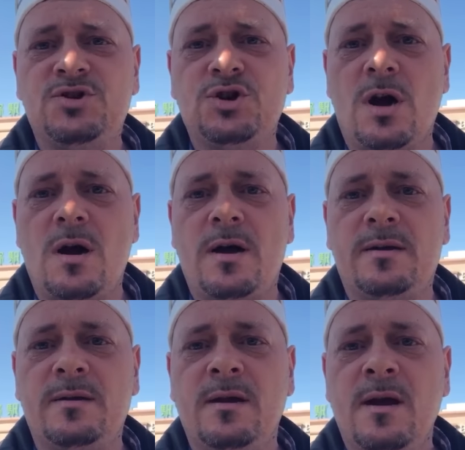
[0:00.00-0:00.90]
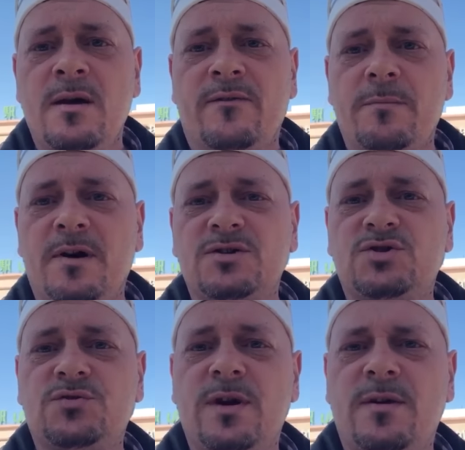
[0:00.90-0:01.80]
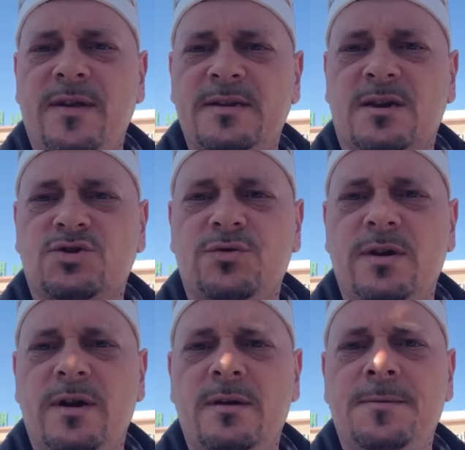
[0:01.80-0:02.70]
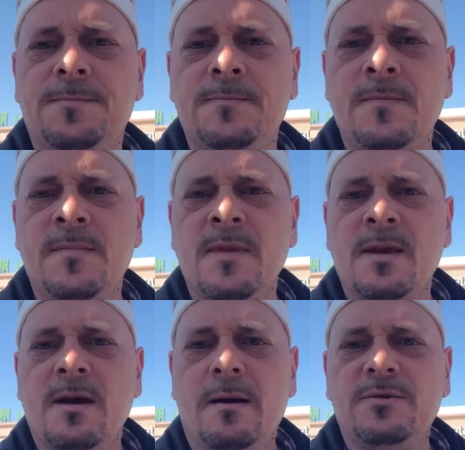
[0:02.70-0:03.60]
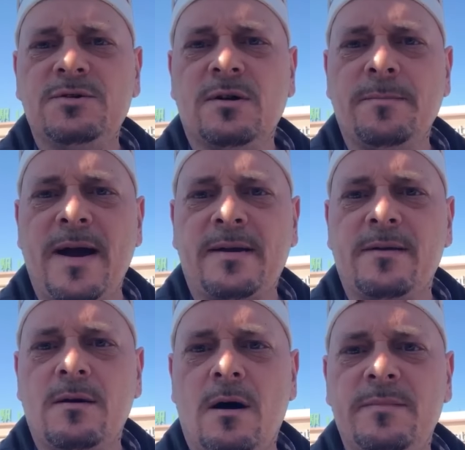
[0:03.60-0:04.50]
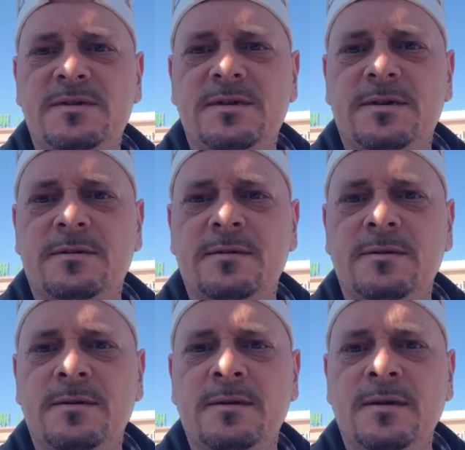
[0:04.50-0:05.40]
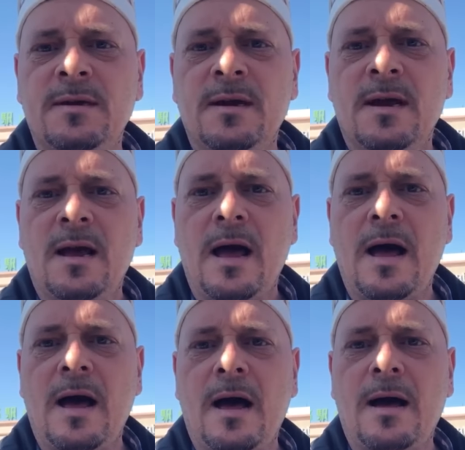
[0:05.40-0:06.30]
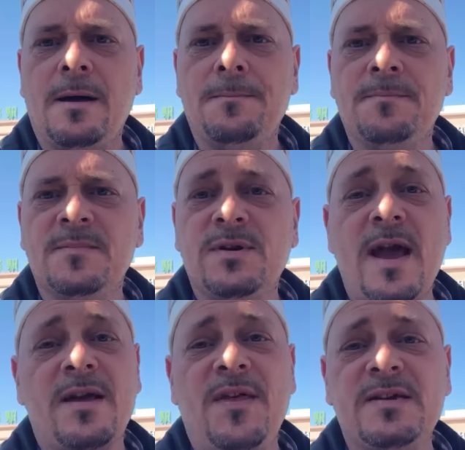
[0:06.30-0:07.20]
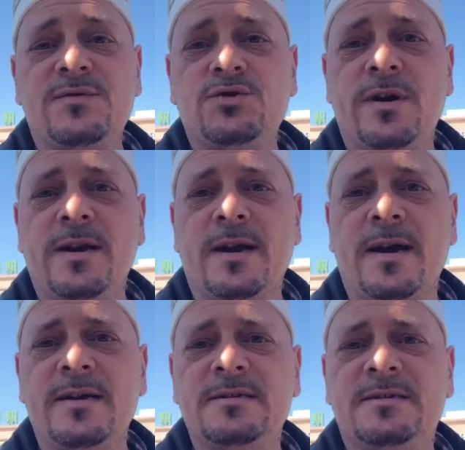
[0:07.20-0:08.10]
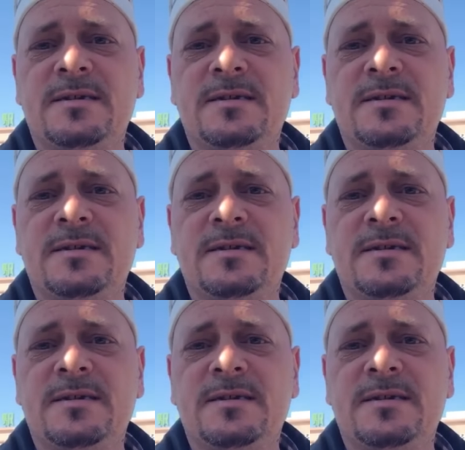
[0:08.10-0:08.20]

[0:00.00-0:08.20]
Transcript: John from Australia, I think it's Australia. I'm just looking back at the comments here. So yeah, thanks for joining, guys.